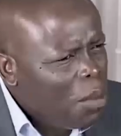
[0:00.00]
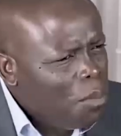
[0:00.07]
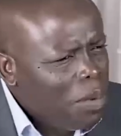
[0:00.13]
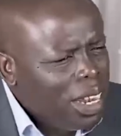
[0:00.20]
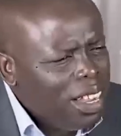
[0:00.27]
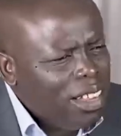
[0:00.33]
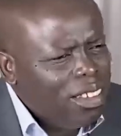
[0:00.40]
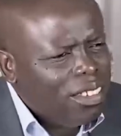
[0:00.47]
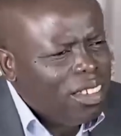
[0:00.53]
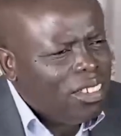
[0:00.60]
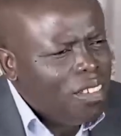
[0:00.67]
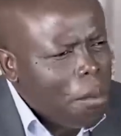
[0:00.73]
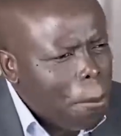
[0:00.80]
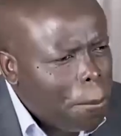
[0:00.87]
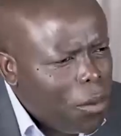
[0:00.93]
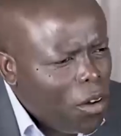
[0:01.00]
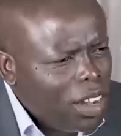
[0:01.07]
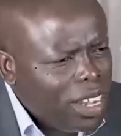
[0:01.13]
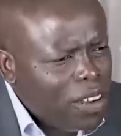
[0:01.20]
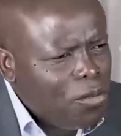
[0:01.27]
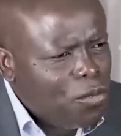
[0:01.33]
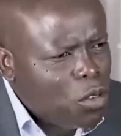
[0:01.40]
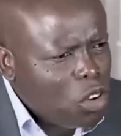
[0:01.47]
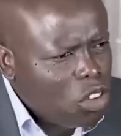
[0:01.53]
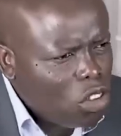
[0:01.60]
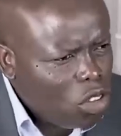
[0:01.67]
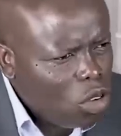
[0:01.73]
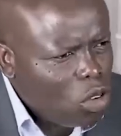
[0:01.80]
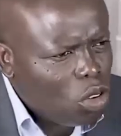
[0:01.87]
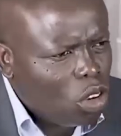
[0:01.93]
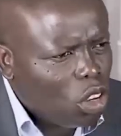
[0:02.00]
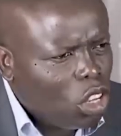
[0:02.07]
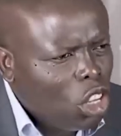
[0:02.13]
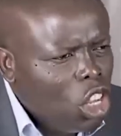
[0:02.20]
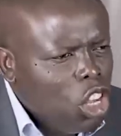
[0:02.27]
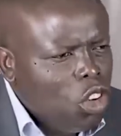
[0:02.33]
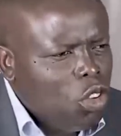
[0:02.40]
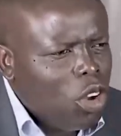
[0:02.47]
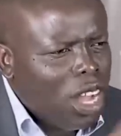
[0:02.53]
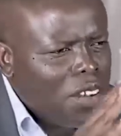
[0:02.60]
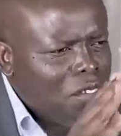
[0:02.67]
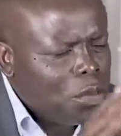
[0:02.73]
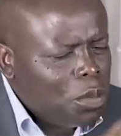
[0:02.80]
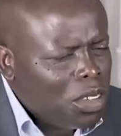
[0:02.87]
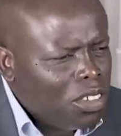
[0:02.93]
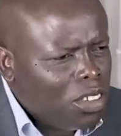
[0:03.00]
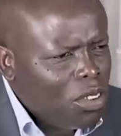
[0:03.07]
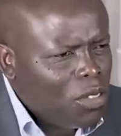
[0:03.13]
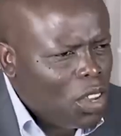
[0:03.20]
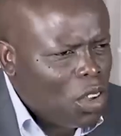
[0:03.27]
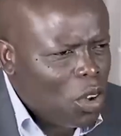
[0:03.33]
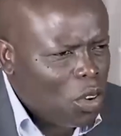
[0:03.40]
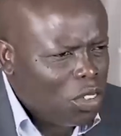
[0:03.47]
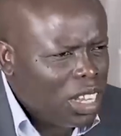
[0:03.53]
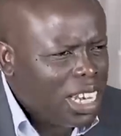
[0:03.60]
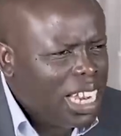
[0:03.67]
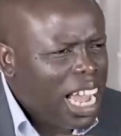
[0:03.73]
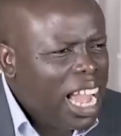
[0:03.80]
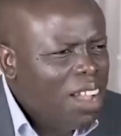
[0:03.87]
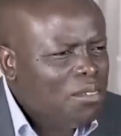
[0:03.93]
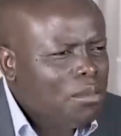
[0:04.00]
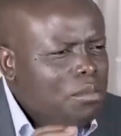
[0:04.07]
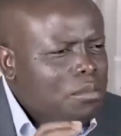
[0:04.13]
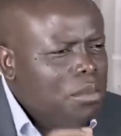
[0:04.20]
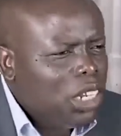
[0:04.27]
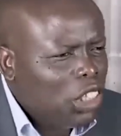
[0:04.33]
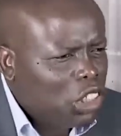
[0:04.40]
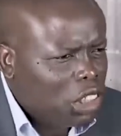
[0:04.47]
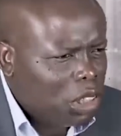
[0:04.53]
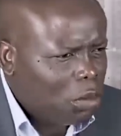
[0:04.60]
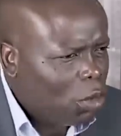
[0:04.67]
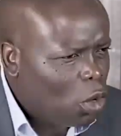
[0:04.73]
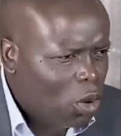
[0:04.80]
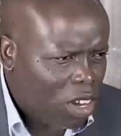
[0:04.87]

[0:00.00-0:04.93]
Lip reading: Please, it's important for you to have specific goals and have measurable